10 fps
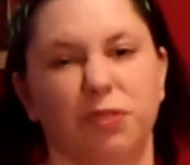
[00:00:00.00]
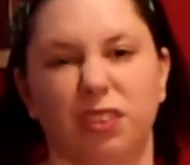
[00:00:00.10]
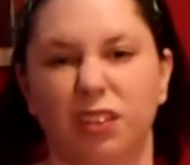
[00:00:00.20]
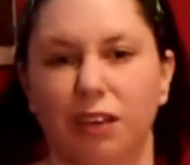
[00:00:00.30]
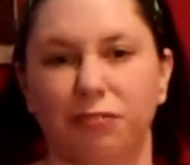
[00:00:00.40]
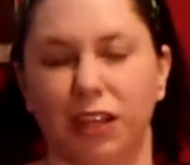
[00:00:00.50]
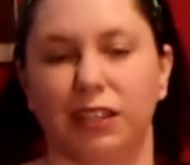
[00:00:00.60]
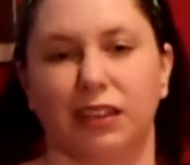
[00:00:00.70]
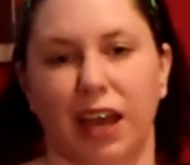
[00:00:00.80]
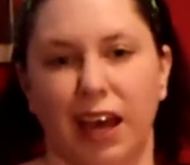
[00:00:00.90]
Stuff
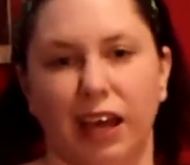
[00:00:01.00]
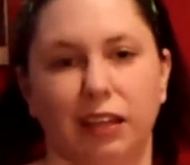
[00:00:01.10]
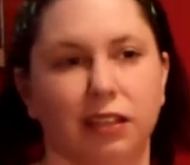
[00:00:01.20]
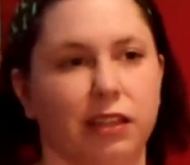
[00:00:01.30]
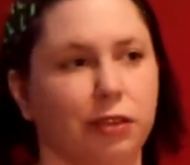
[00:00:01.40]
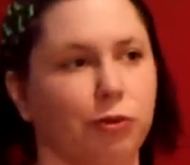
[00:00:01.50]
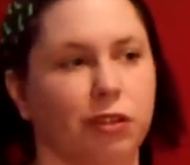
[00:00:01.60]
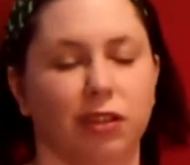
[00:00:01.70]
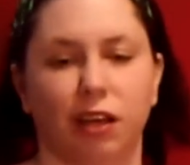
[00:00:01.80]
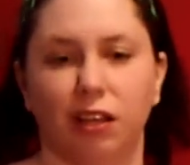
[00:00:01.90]
like that. It
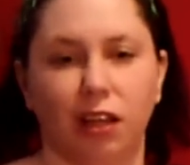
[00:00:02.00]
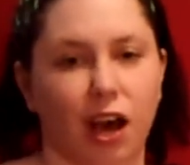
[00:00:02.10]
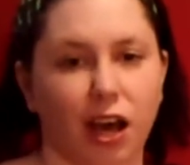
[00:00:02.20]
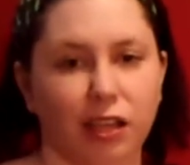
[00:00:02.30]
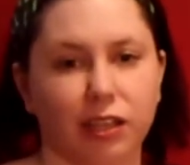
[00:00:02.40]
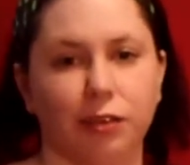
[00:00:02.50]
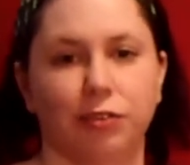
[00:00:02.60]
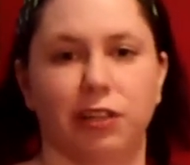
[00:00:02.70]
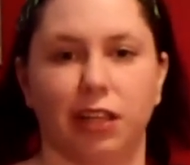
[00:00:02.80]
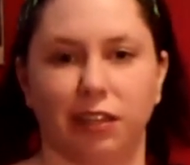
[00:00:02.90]
wasn't a lot. It
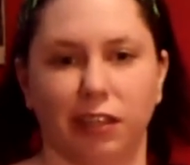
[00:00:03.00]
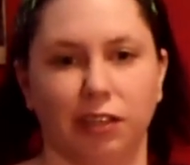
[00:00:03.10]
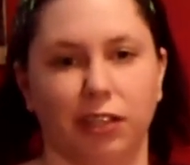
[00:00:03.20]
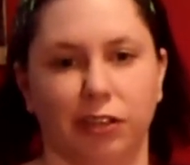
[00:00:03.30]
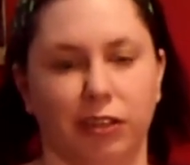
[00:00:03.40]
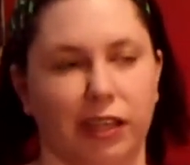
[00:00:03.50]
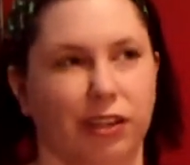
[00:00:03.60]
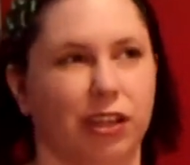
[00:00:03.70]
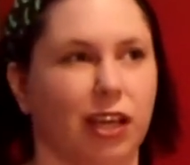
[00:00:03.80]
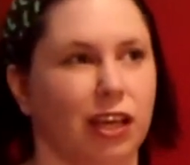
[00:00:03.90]
was just a little here and
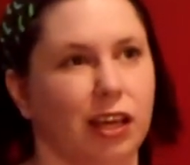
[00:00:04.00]
there.